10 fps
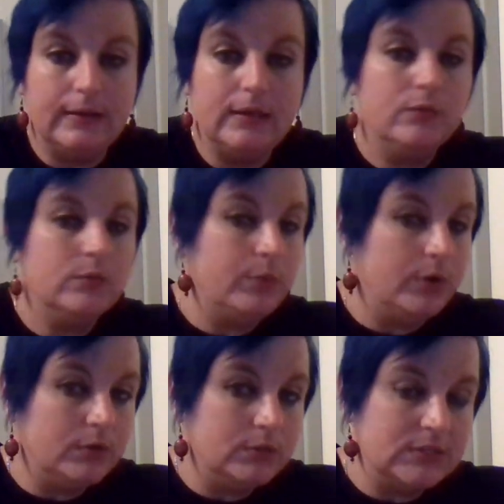Even
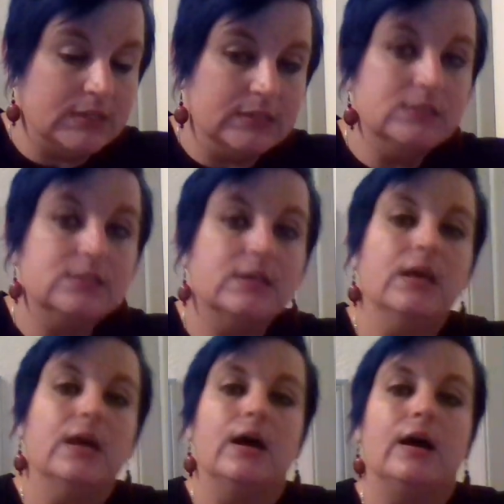Paul says
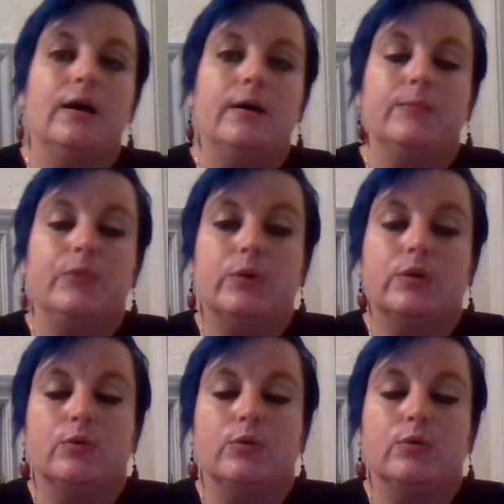there can